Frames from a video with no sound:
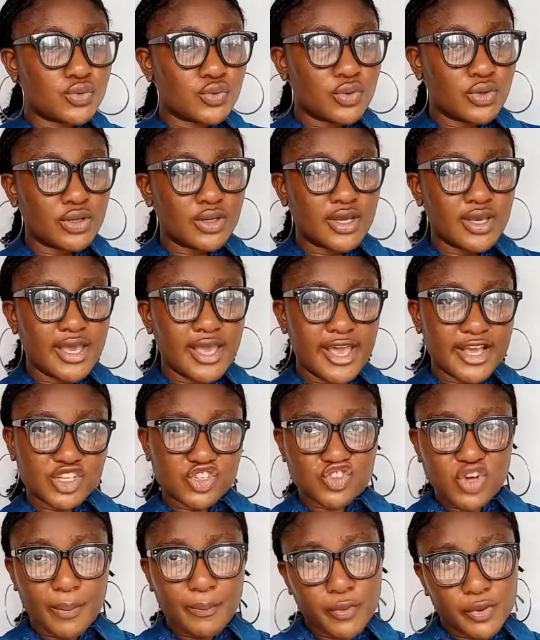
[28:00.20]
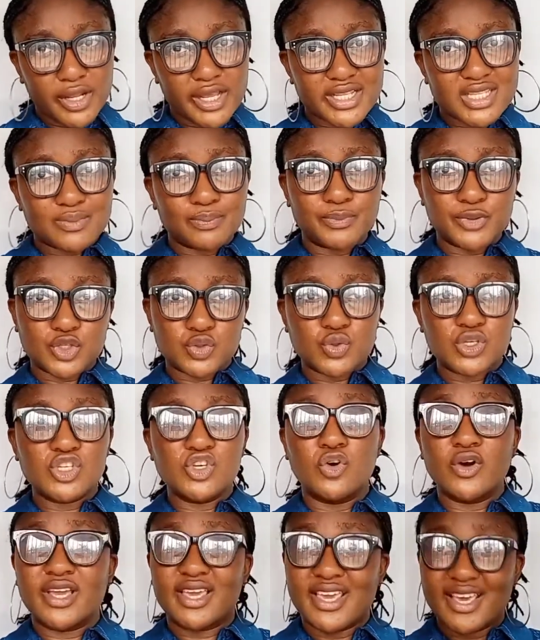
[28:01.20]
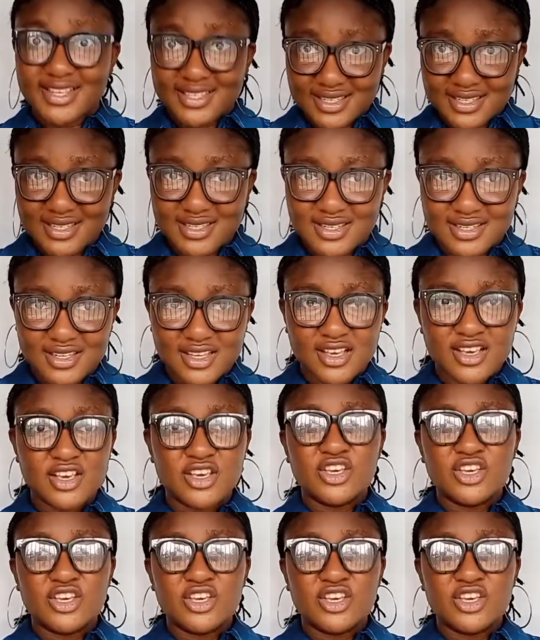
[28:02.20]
to extrapolate between your guesses.